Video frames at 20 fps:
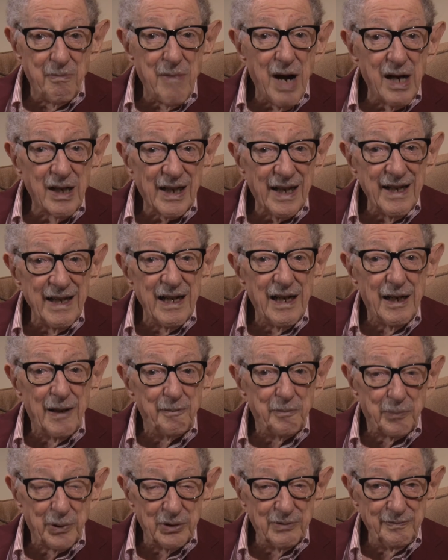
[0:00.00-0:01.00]
mocking
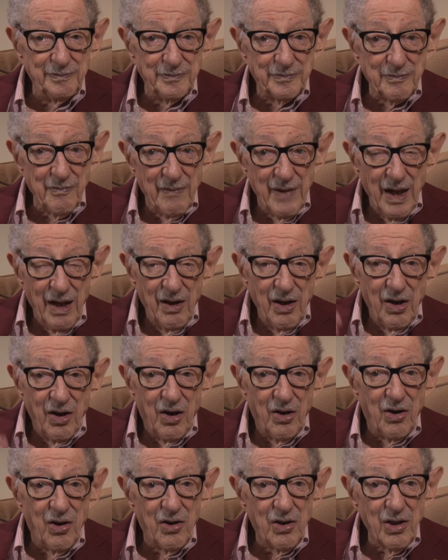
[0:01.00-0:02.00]
up
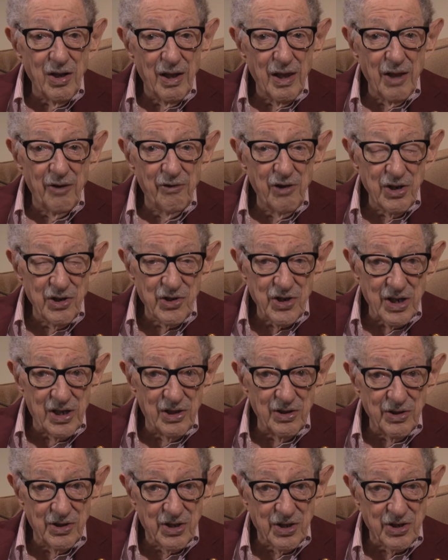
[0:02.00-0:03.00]
all of the
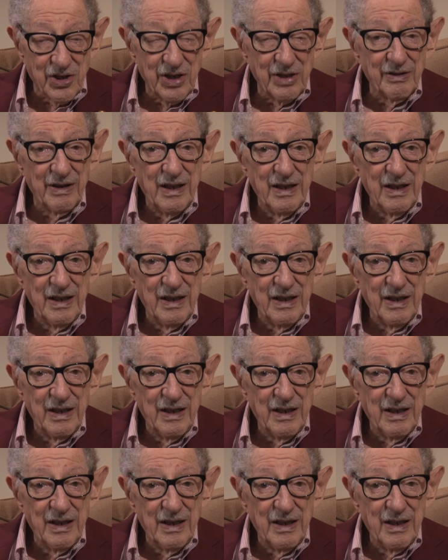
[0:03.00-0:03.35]
results